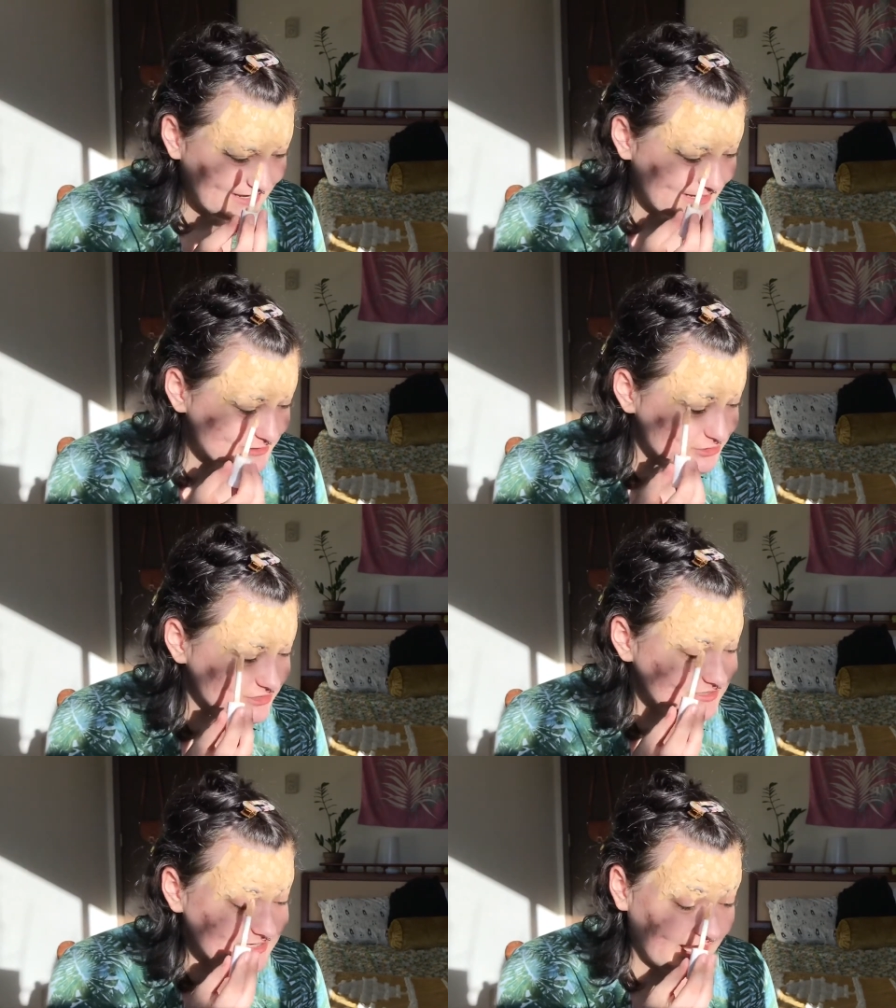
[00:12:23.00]
it's
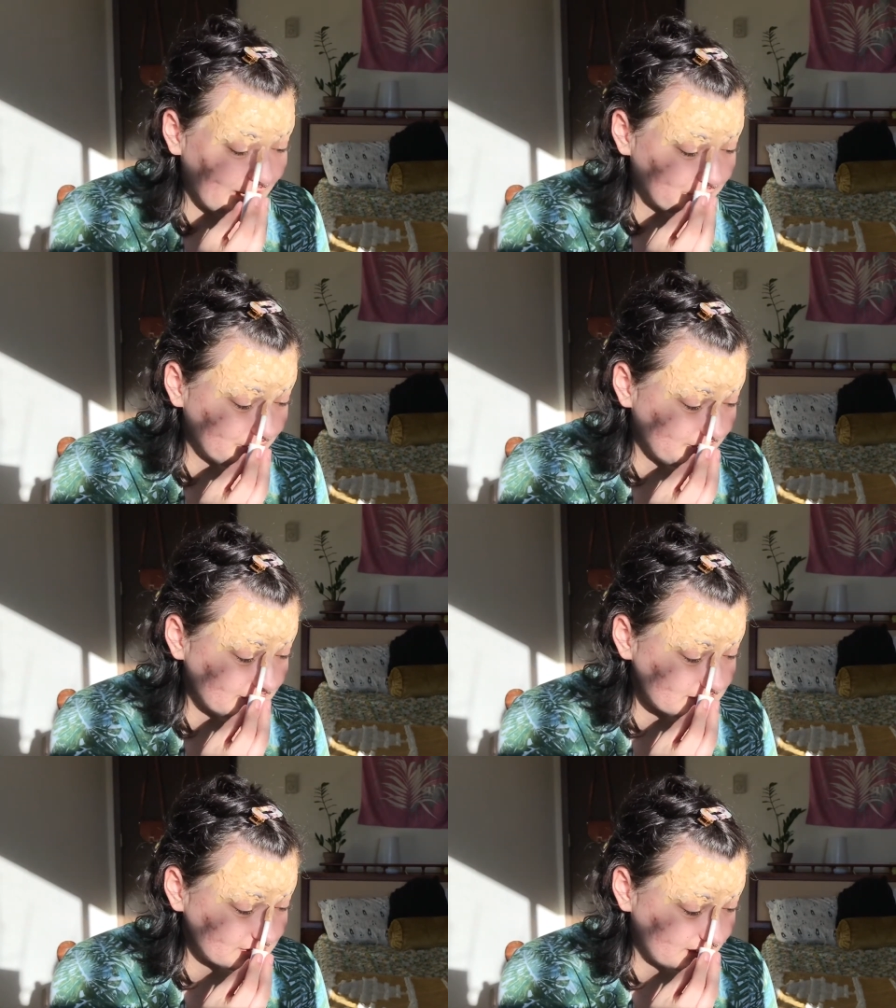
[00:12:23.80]
just how things
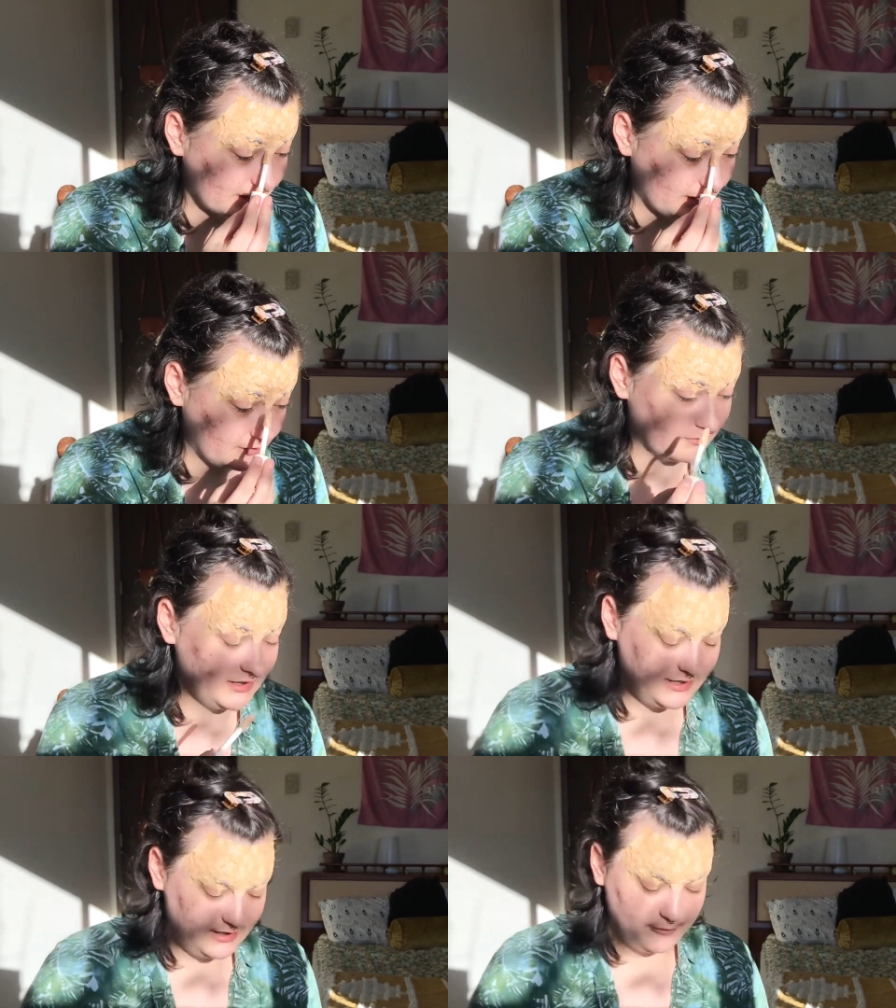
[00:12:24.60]
go
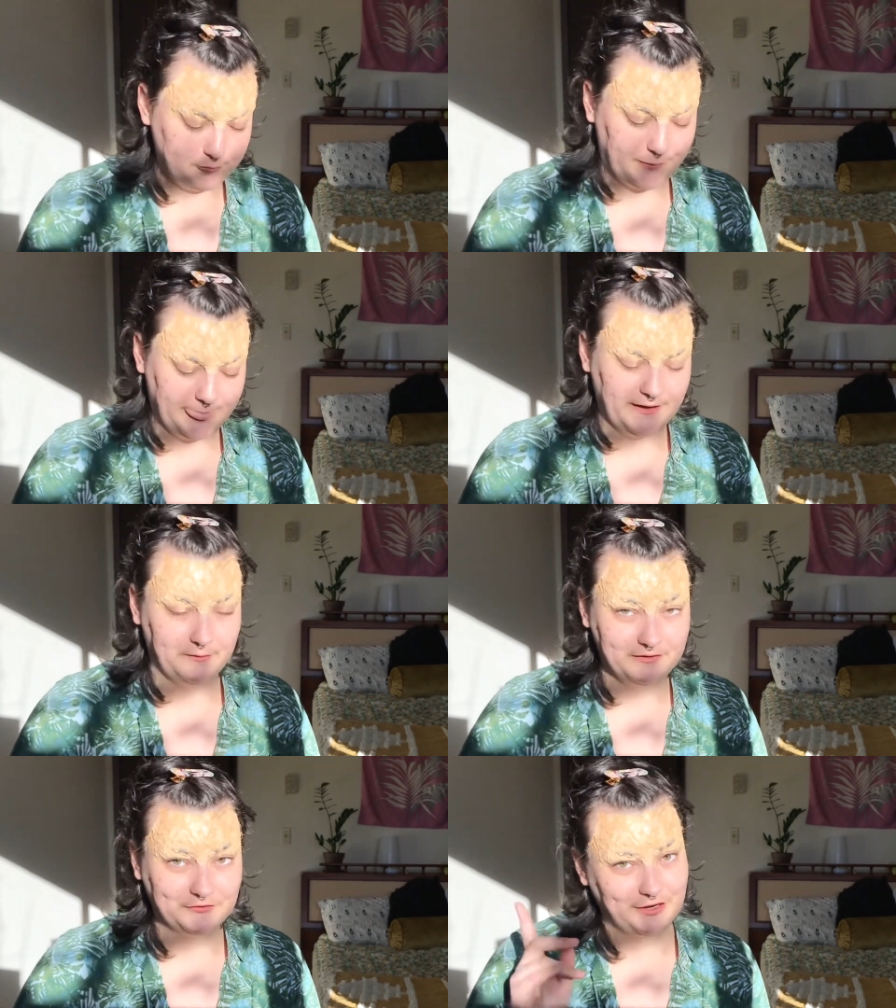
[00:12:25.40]

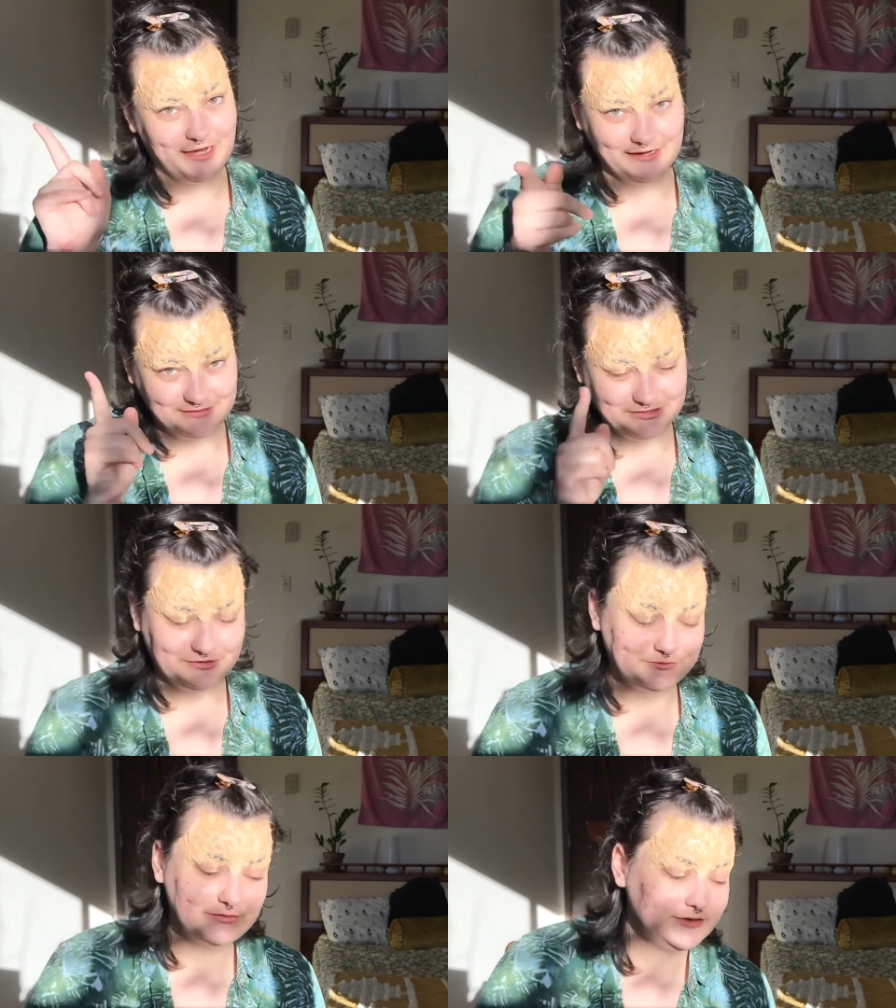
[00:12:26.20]
however i
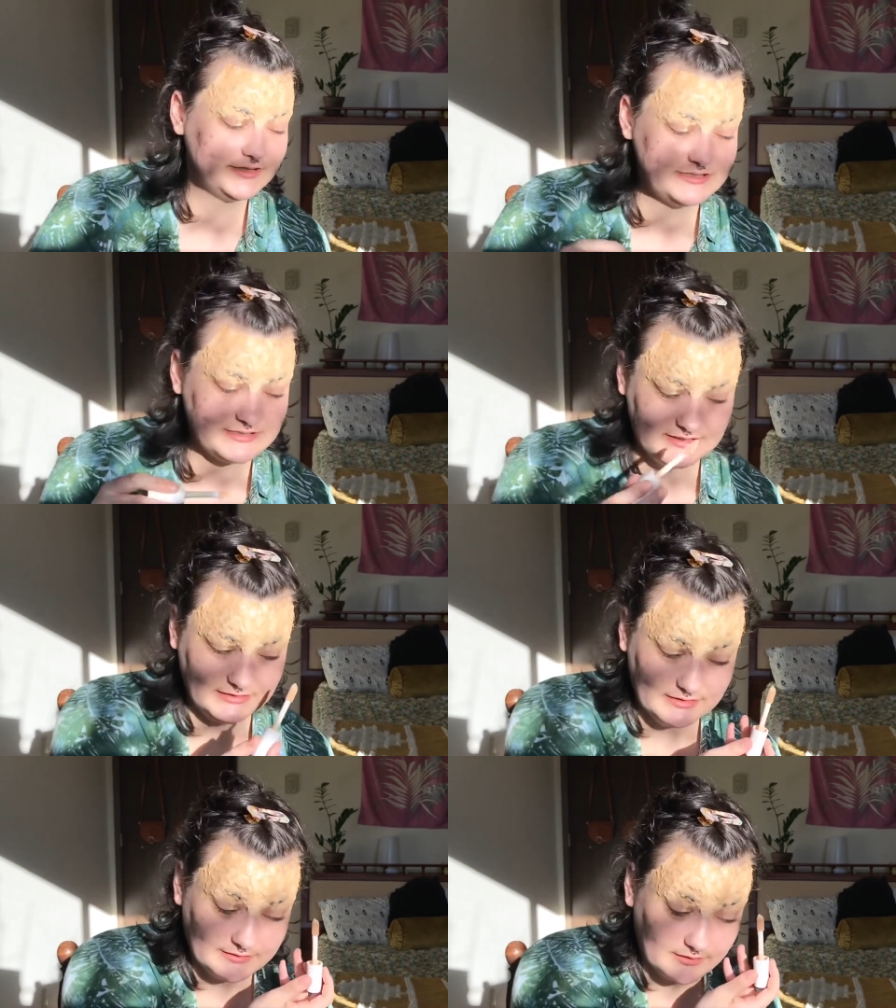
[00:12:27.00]
do concede
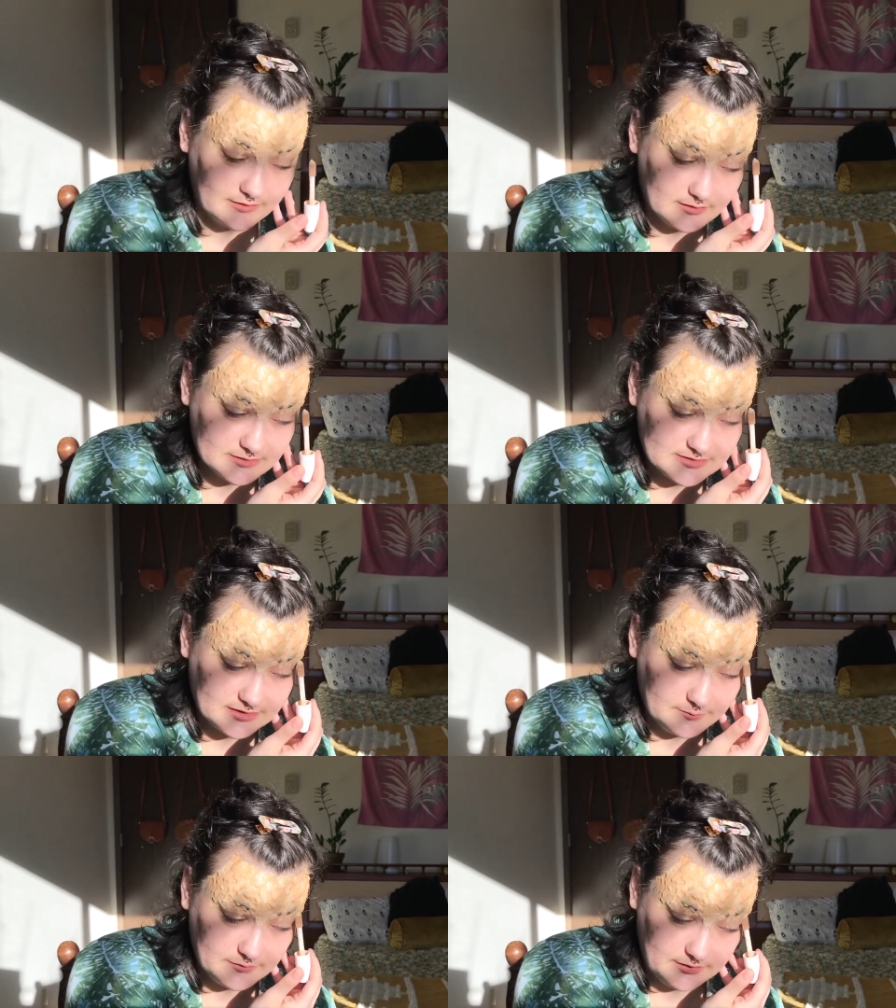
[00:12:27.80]
that there are
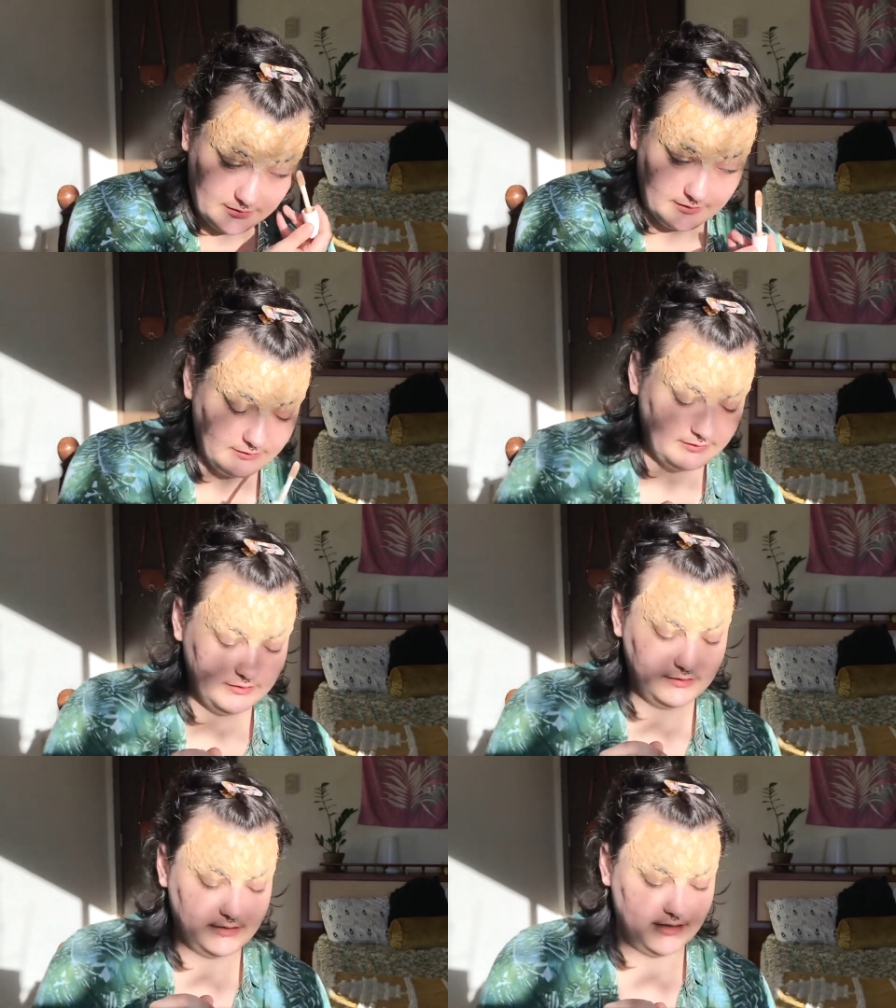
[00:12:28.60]
some
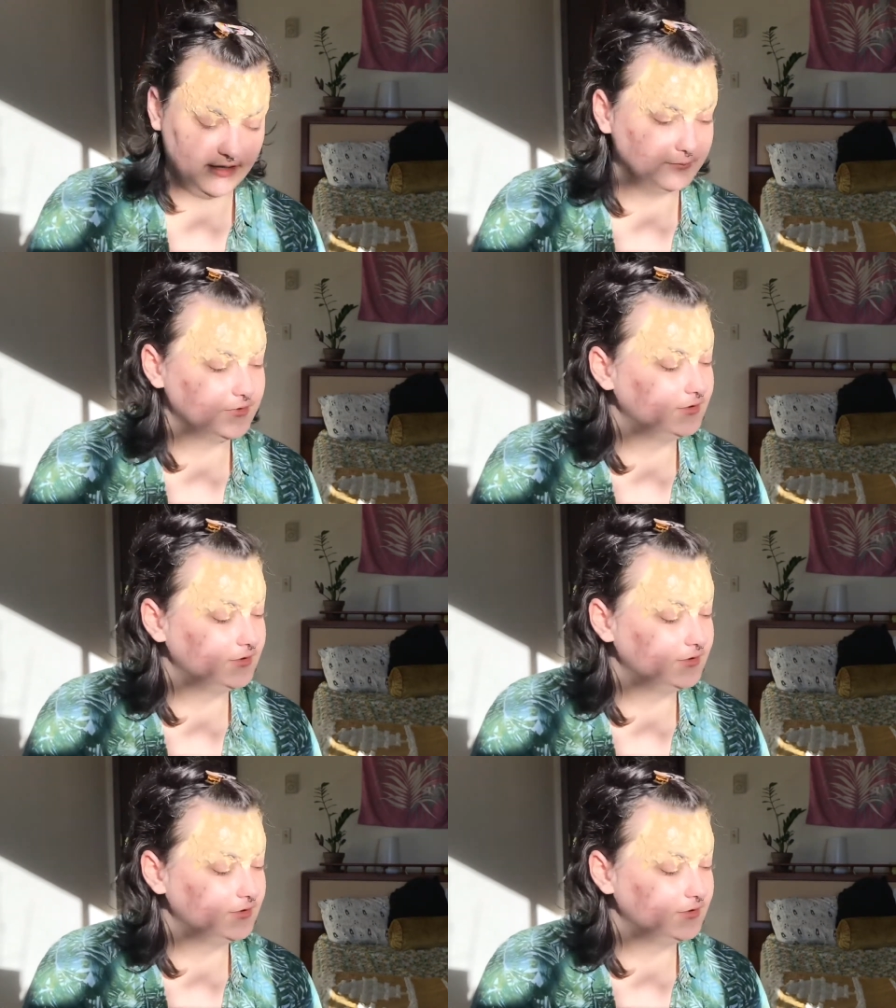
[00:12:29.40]
um,